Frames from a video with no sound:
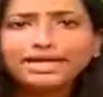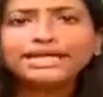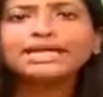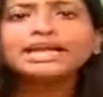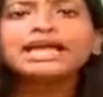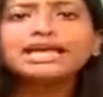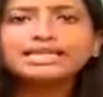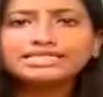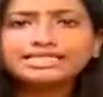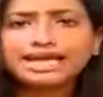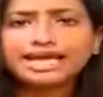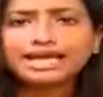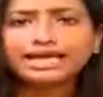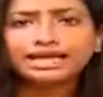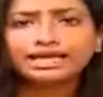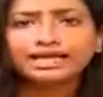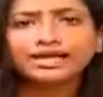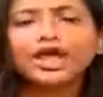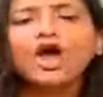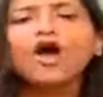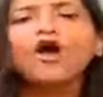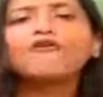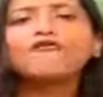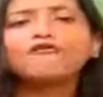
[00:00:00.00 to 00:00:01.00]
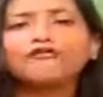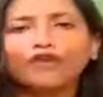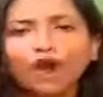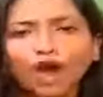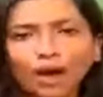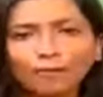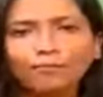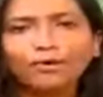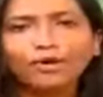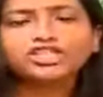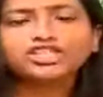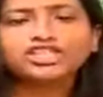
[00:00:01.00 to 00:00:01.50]
being taken.
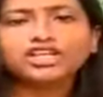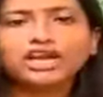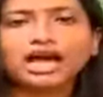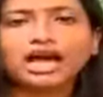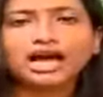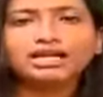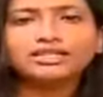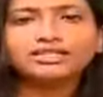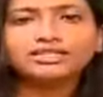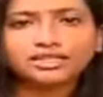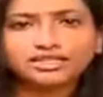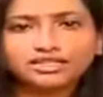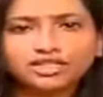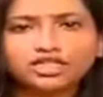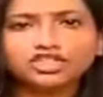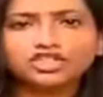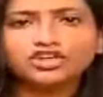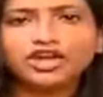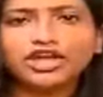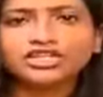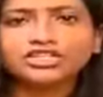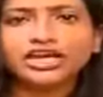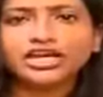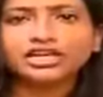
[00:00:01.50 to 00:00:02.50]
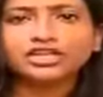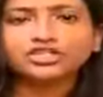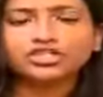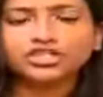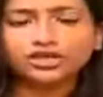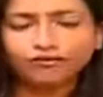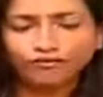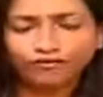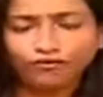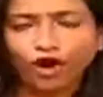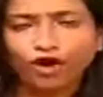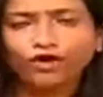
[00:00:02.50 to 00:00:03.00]
From Basirhat, this is Shreya
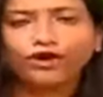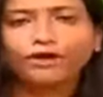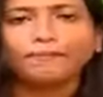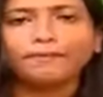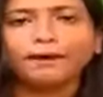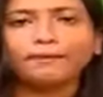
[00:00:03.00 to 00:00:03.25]
Chatterjee for